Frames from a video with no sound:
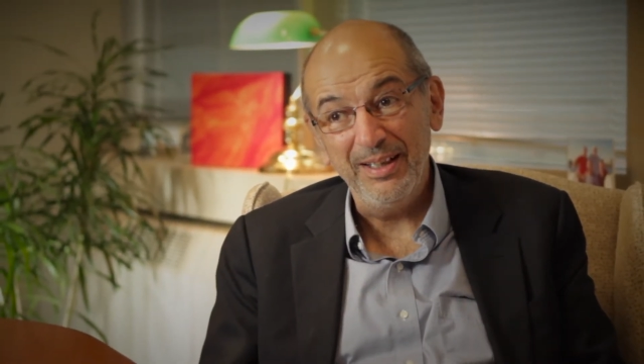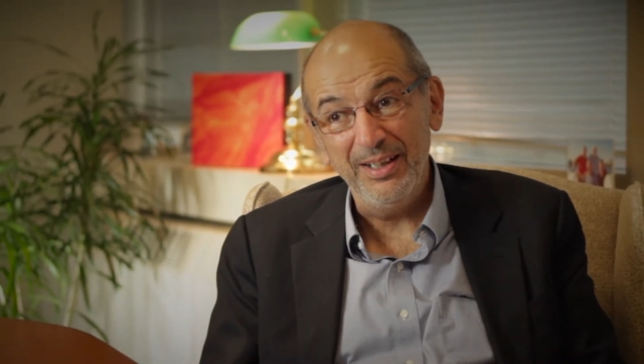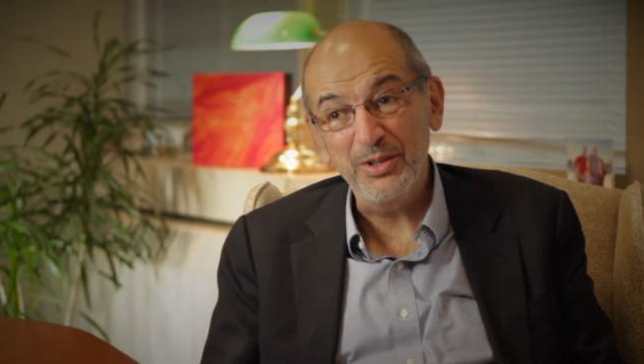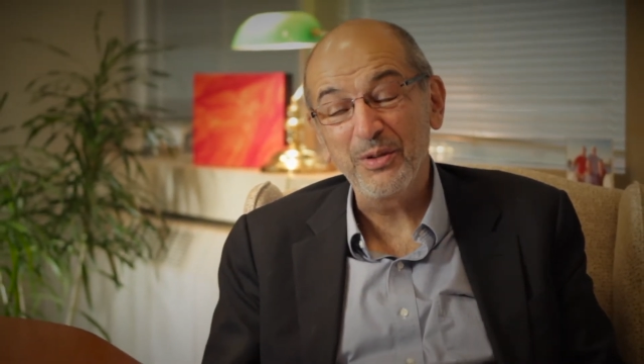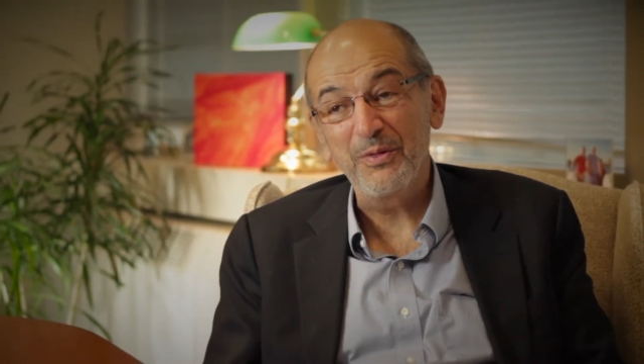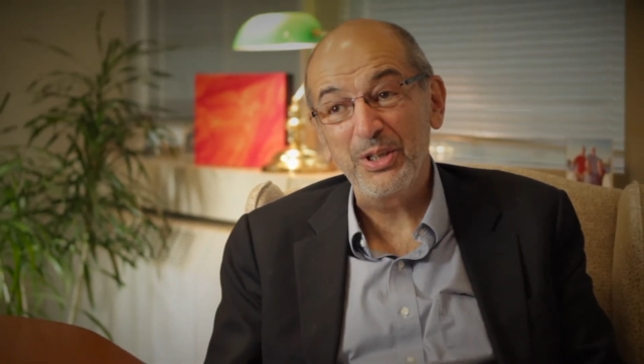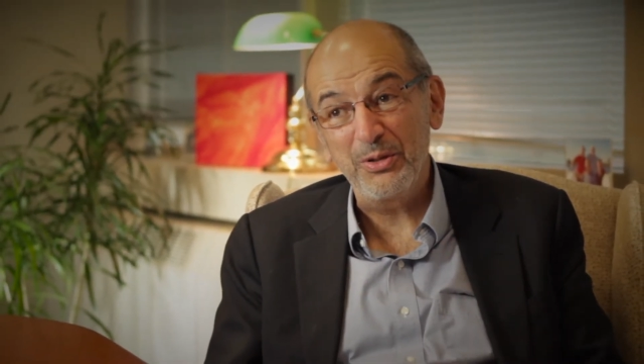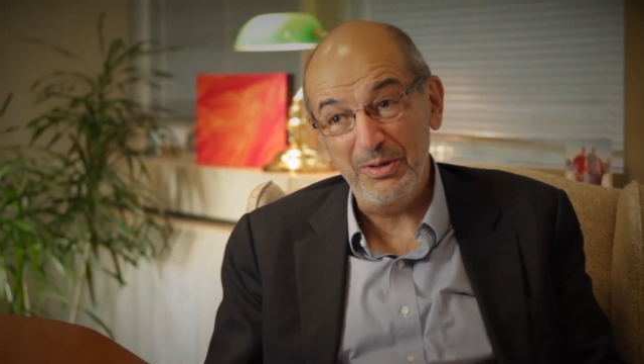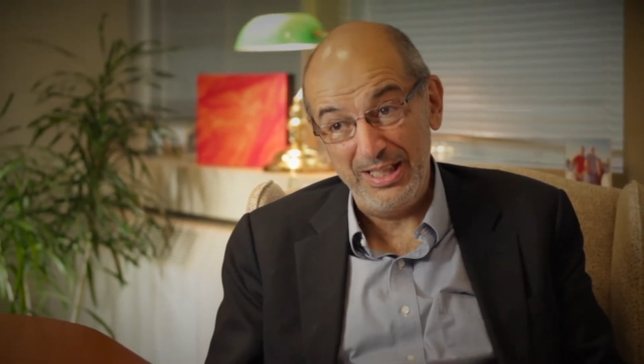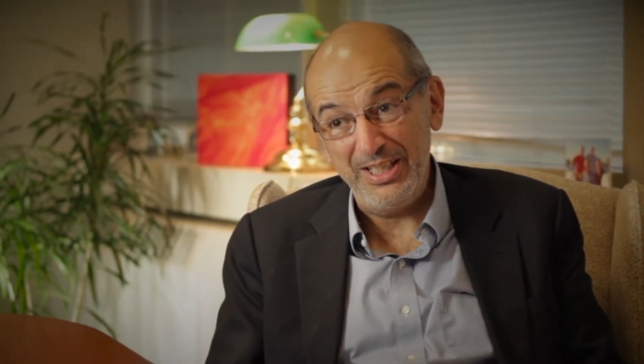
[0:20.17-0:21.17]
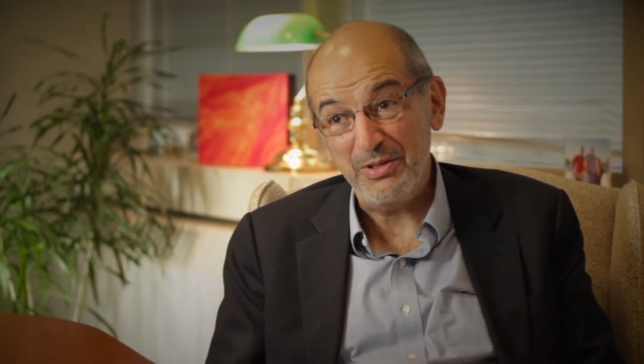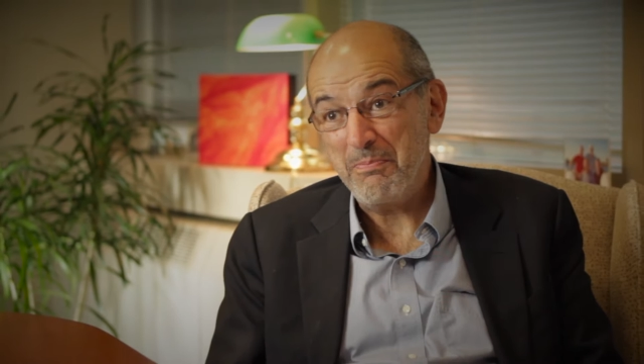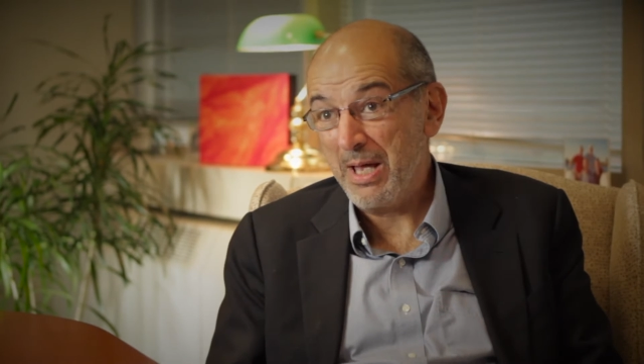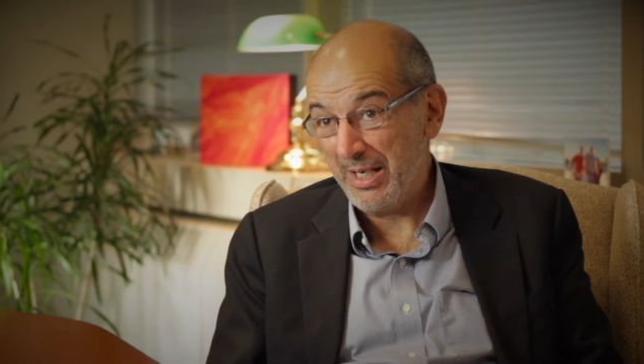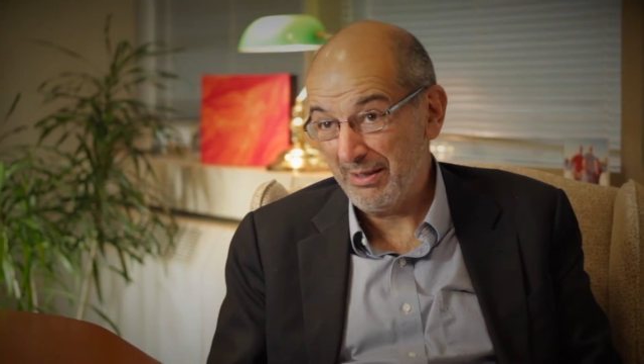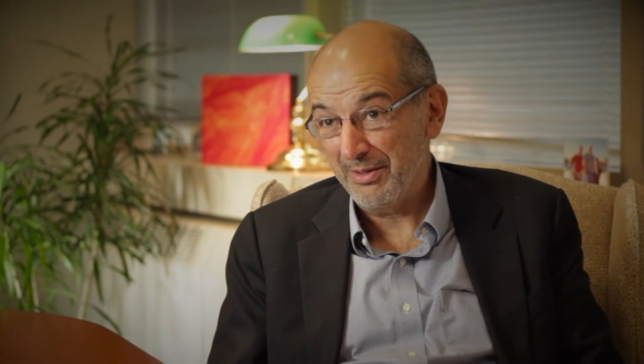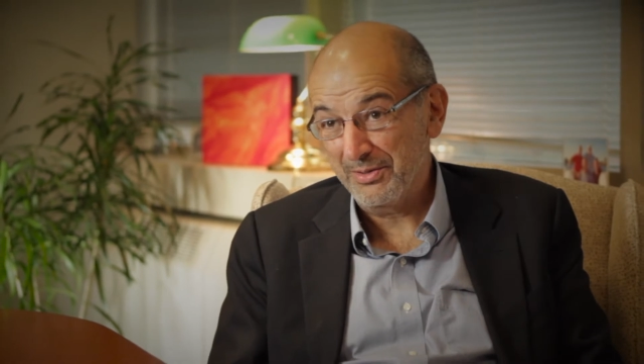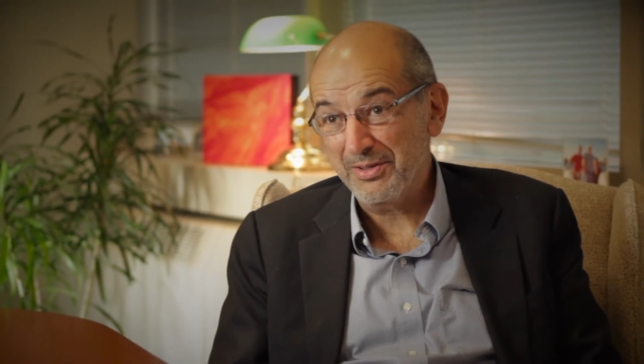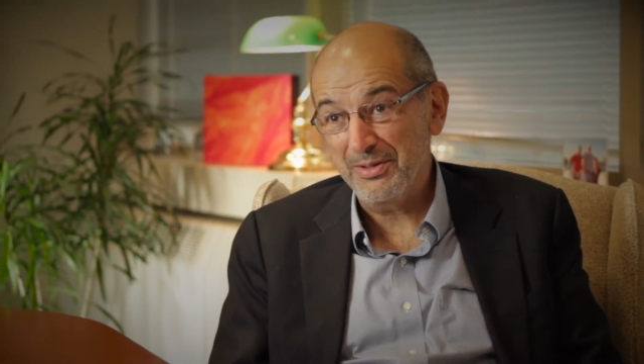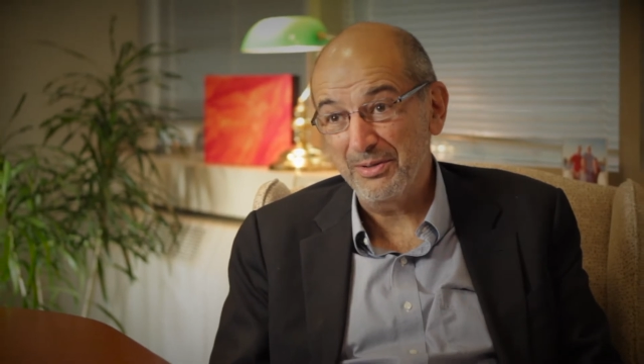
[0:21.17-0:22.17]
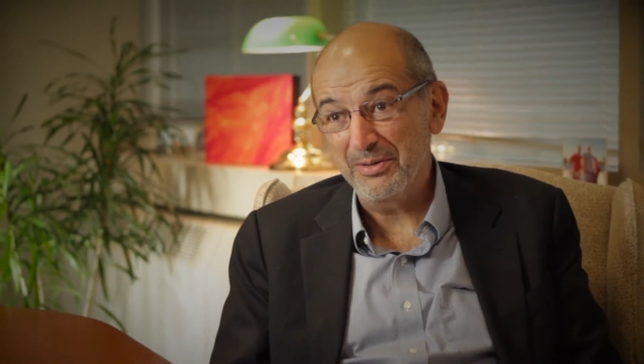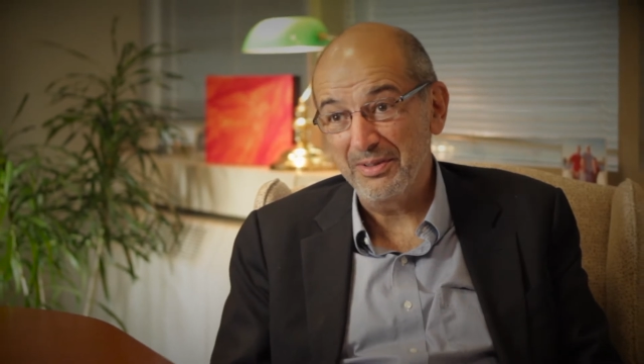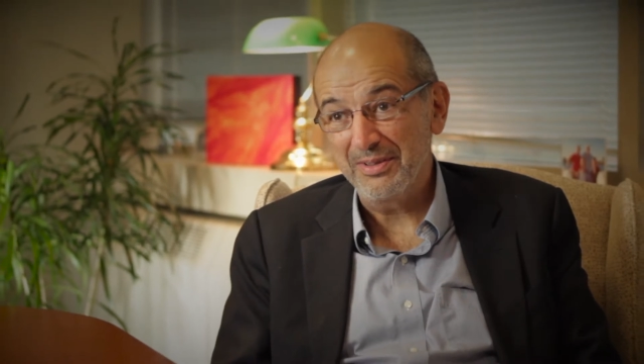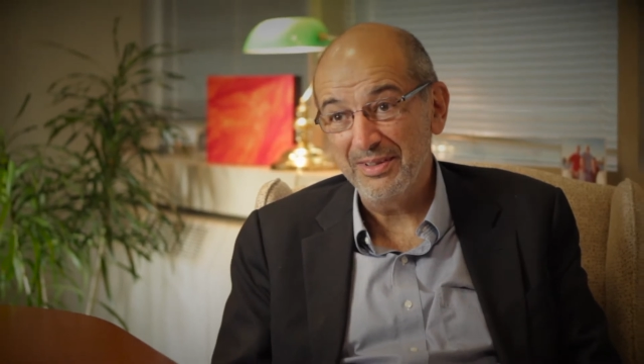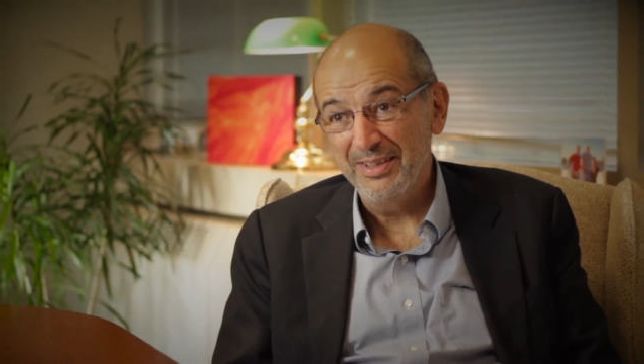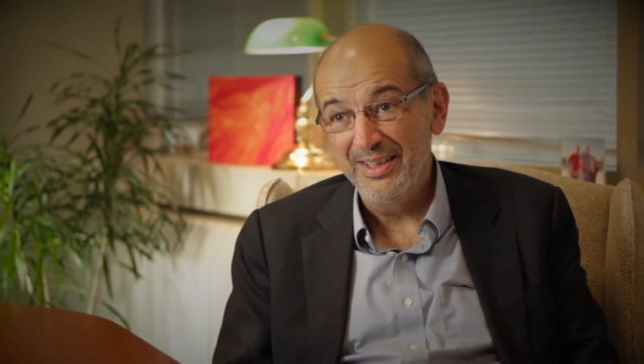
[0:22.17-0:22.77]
interview each medical student,